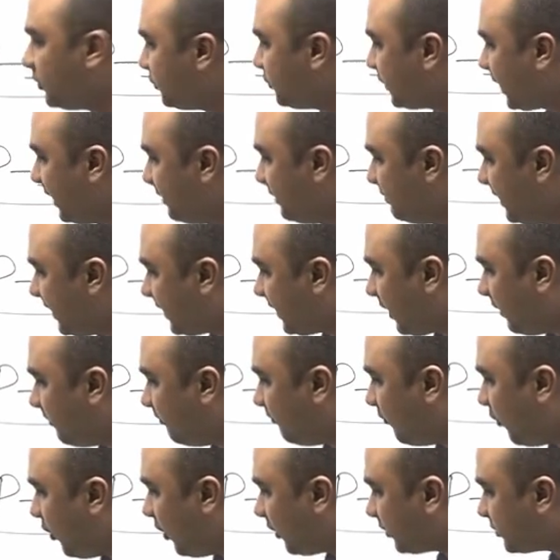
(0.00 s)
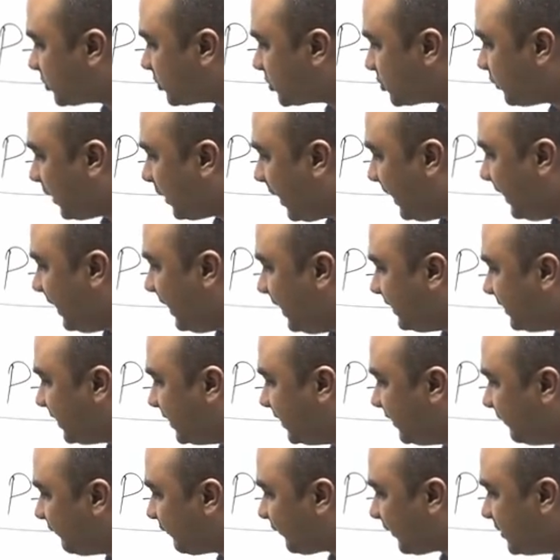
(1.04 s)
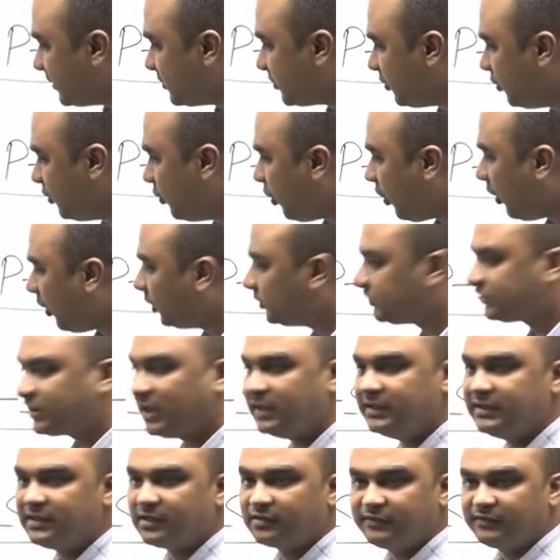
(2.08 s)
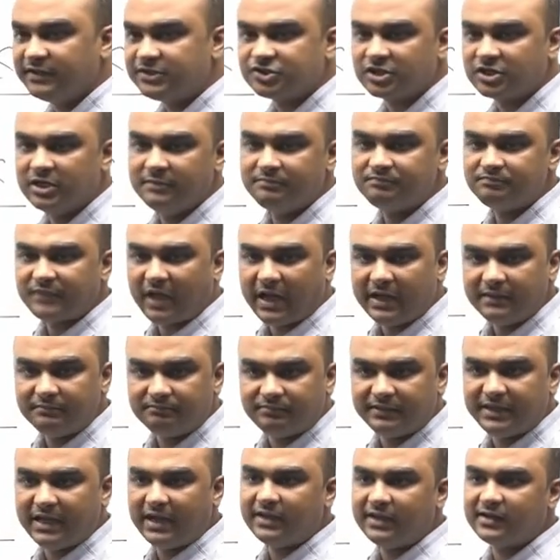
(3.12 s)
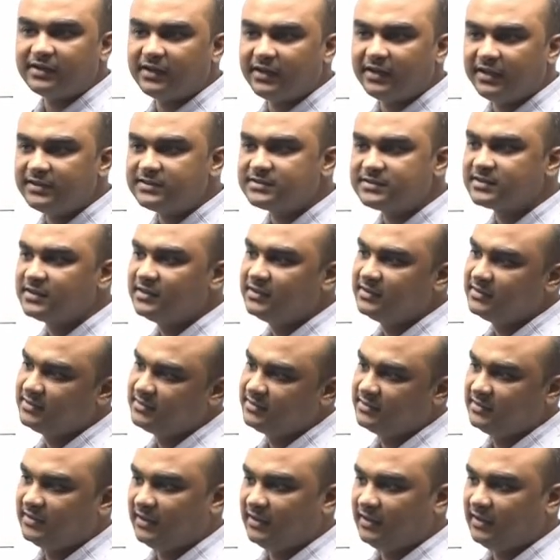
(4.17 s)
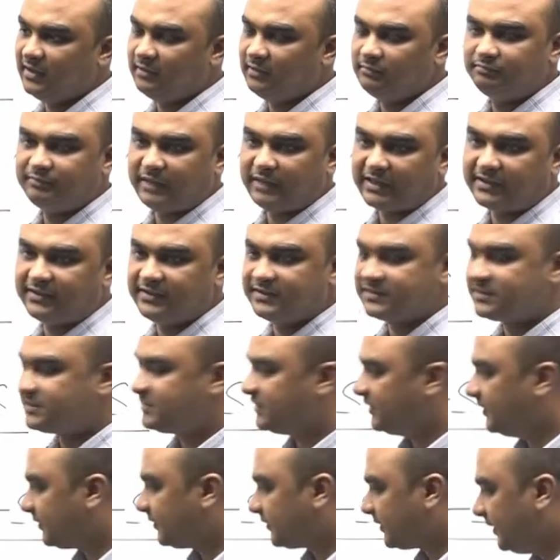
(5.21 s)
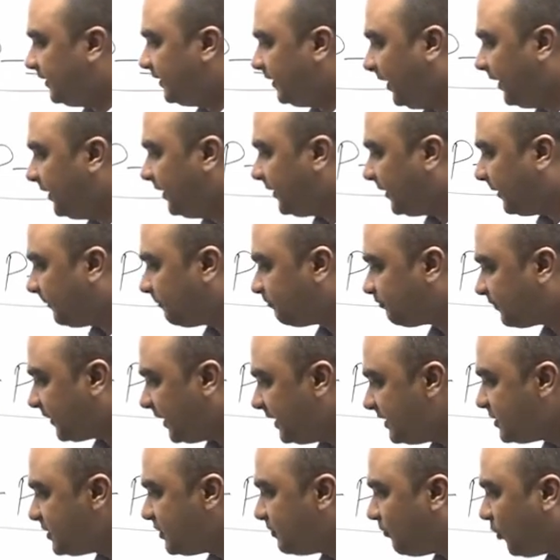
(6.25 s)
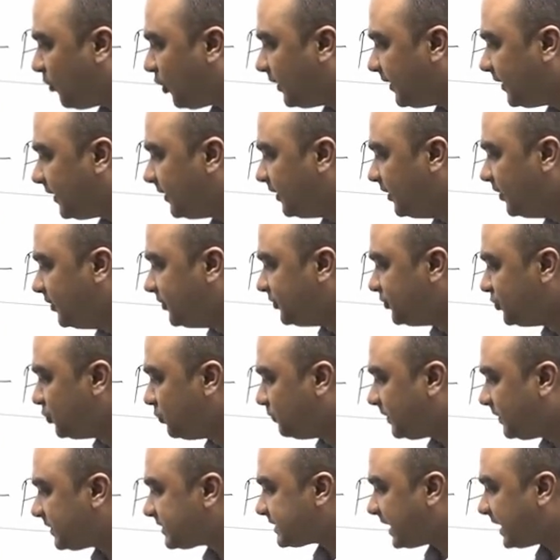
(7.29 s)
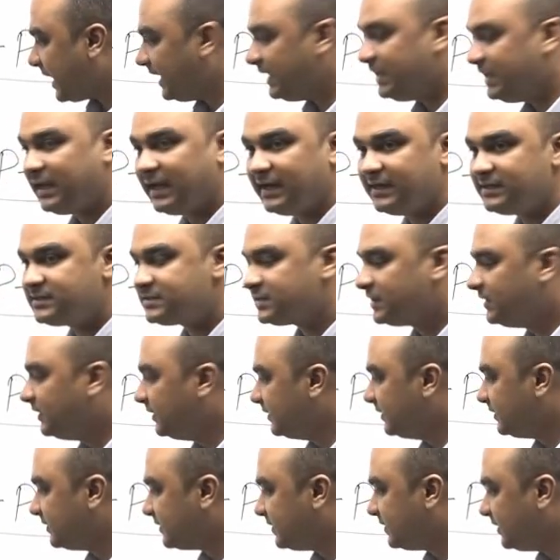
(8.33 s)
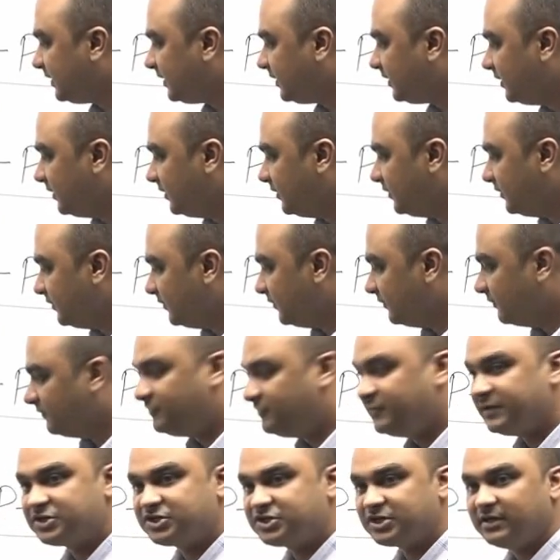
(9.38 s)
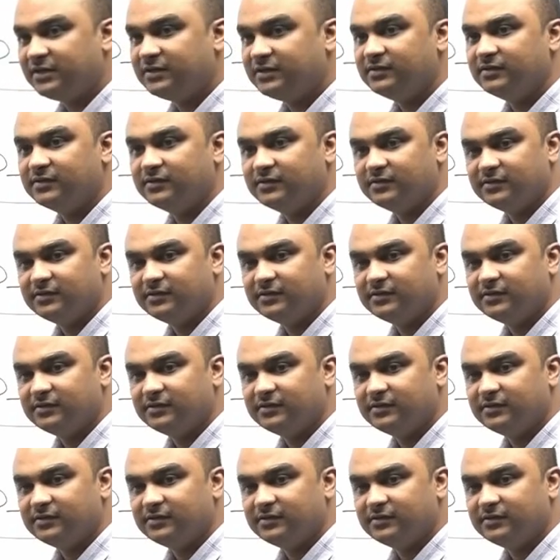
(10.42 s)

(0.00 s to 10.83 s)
can make a box to highlight the different laws under which IPR is practiced here in India. In the body, you must highlight the vision,